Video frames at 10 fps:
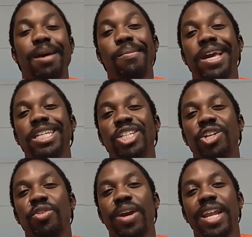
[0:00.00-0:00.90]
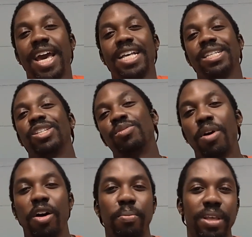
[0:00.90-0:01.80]
I may generate as a
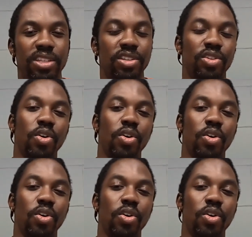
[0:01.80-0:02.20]
small business